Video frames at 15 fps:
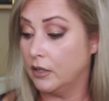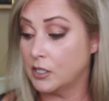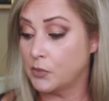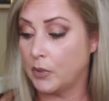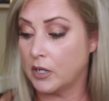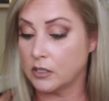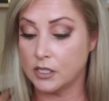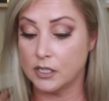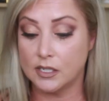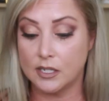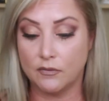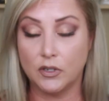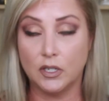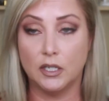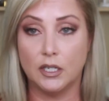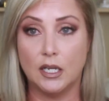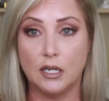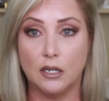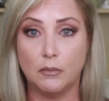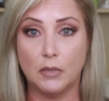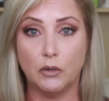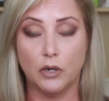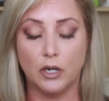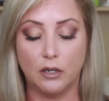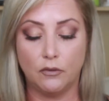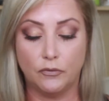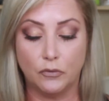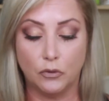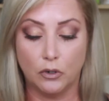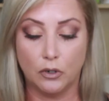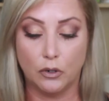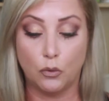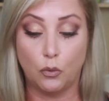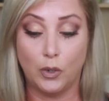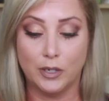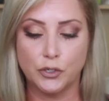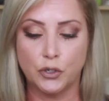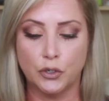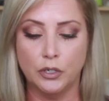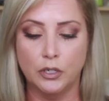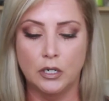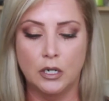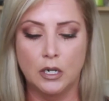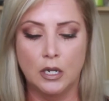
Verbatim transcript: this box is definitely getting me ready for winter